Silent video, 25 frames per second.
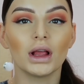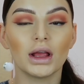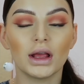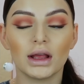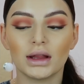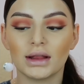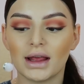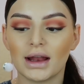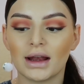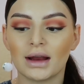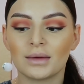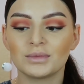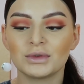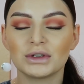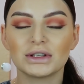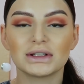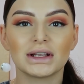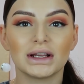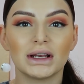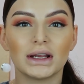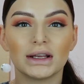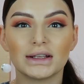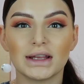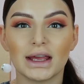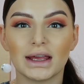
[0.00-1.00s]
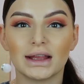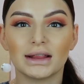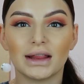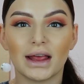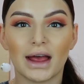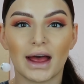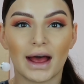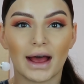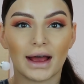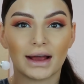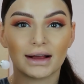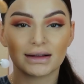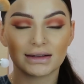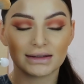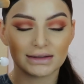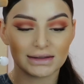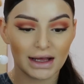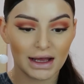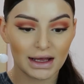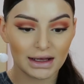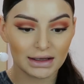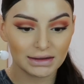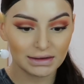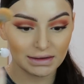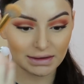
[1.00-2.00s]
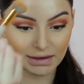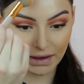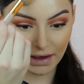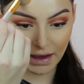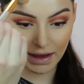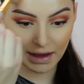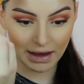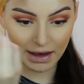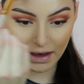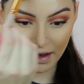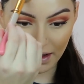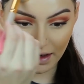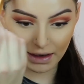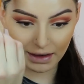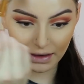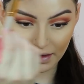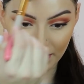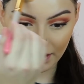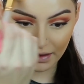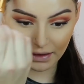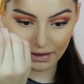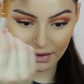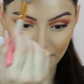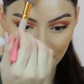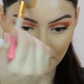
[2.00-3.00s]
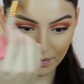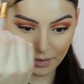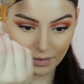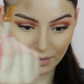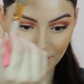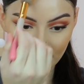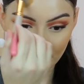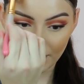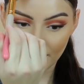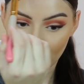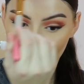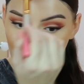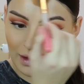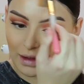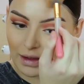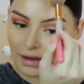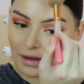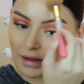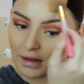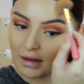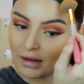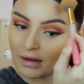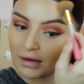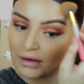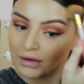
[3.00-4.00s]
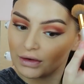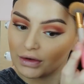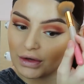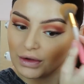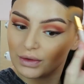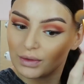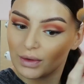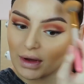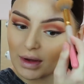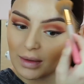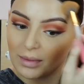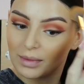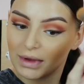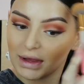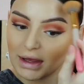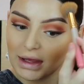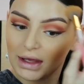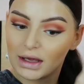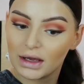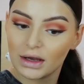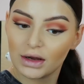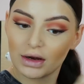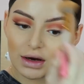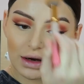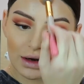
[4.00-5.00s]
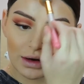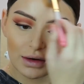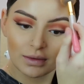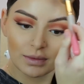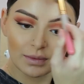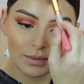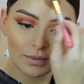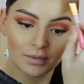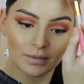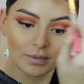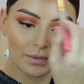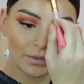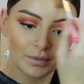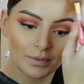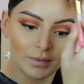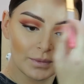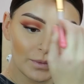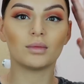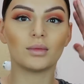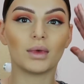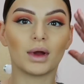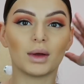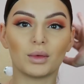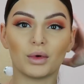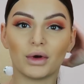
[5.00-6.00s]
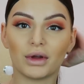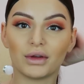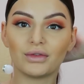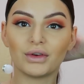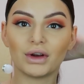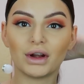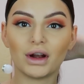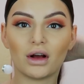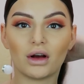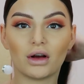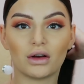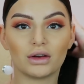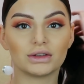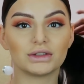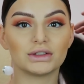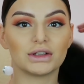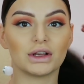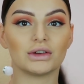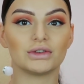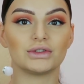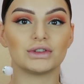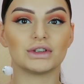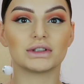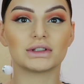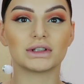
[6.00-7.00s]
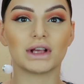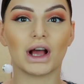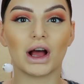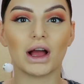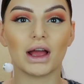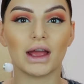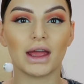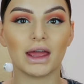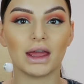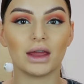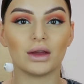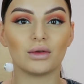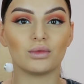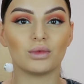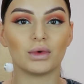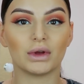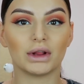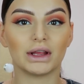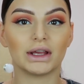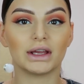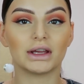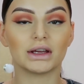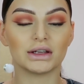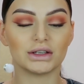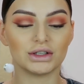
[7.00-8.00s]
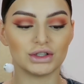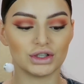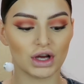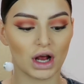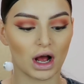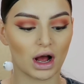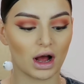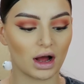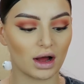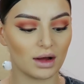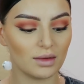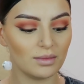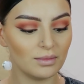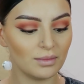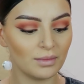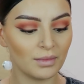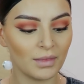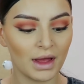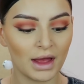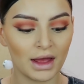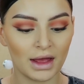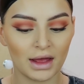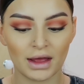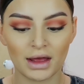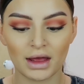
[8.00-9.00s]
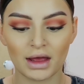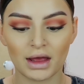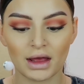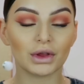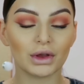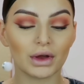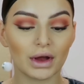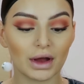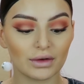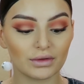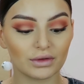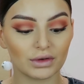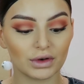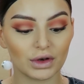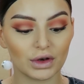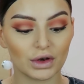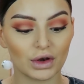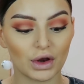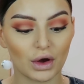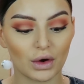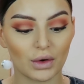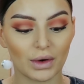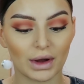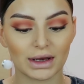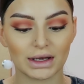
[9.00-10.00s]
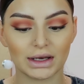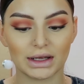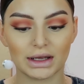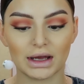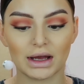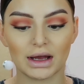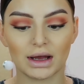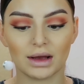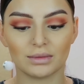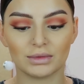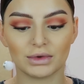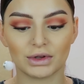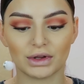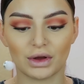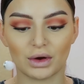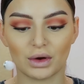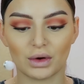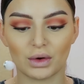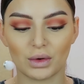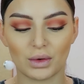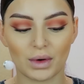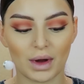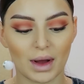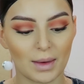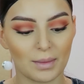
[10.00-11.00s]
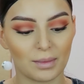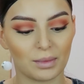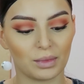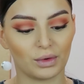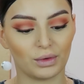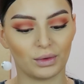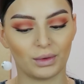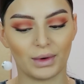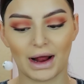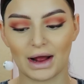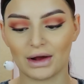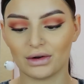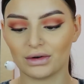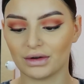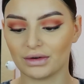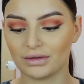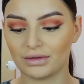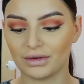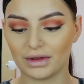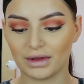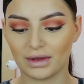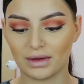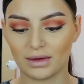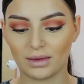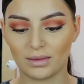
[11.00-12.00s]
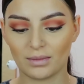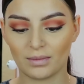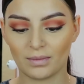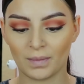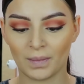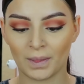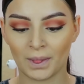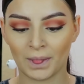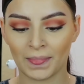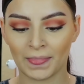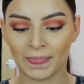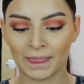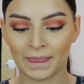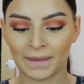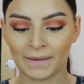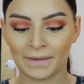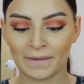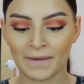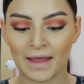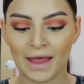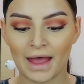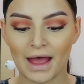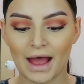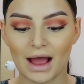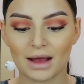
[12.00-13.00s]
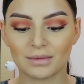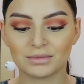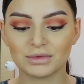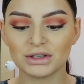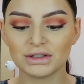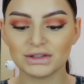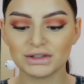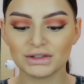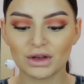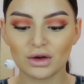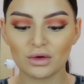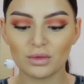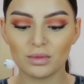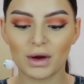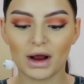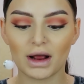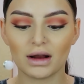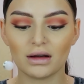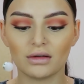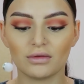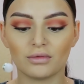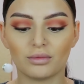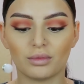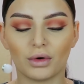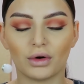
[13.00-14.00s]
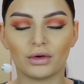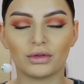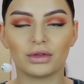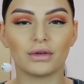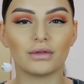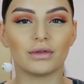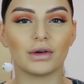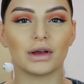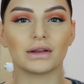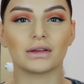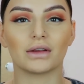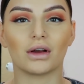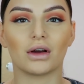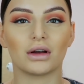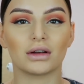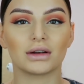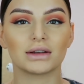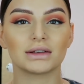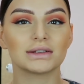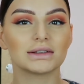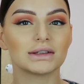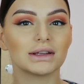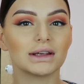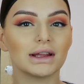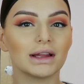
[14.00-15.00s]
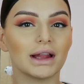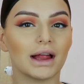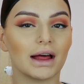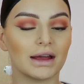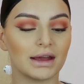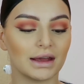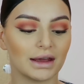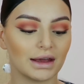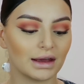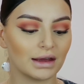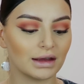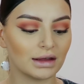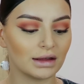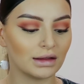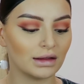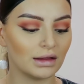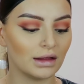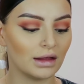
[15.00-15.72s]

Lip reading: And then I'm just gonna take the excess and do up here. My boyfriend also just got a really good job. You have no idea. I'm so proud of him. I'm just so proud of both of us, honestly. Like,